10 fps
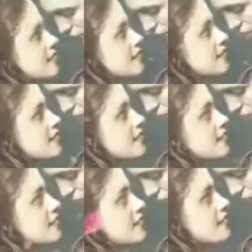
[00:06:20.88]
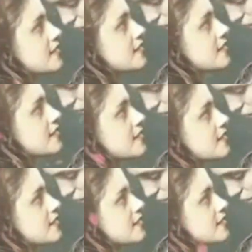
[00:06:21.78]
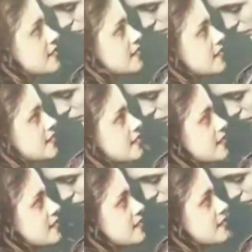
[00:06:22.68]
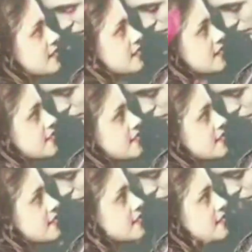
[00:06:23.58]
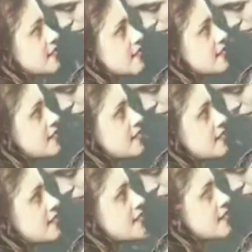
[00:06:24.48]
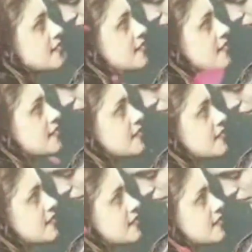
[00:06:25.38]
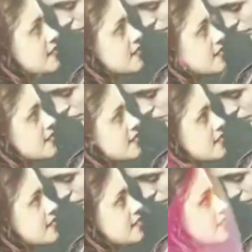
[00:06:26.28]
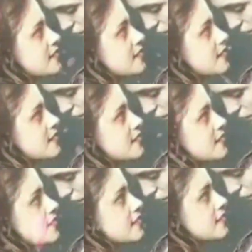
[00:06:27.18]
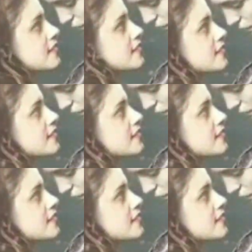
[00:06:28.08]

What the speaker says: was no longer the place he had once loved. In the end, Edward made a difficult decision. He left the